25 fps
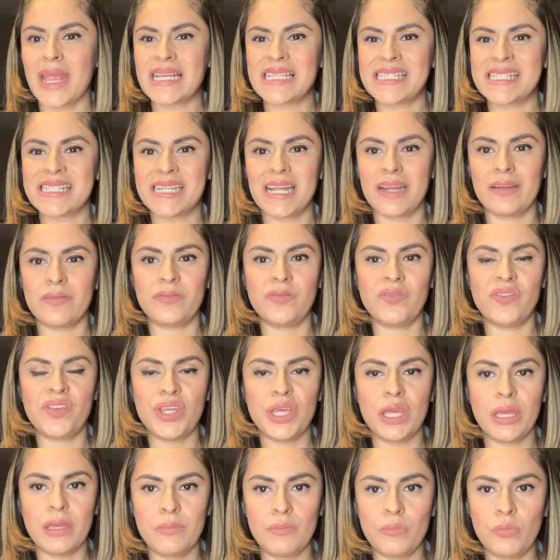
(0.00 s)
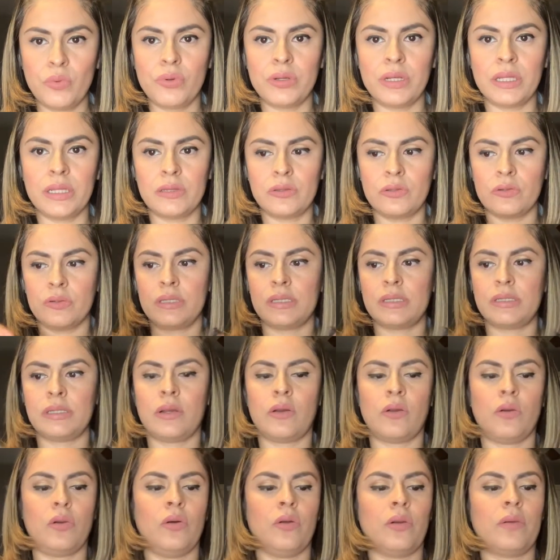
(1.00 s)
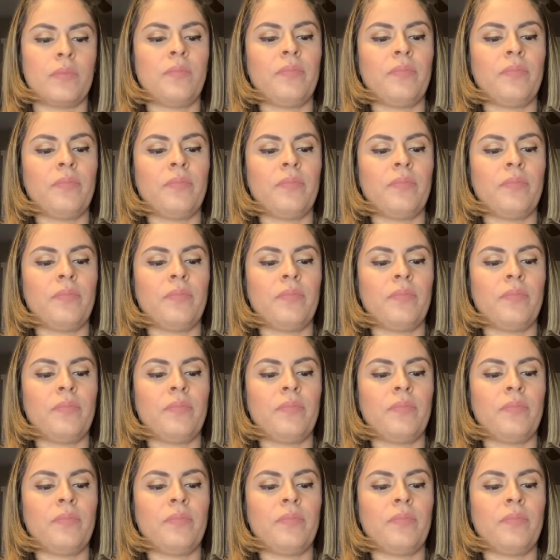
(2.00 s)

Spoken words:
tacky. The tackier, the better.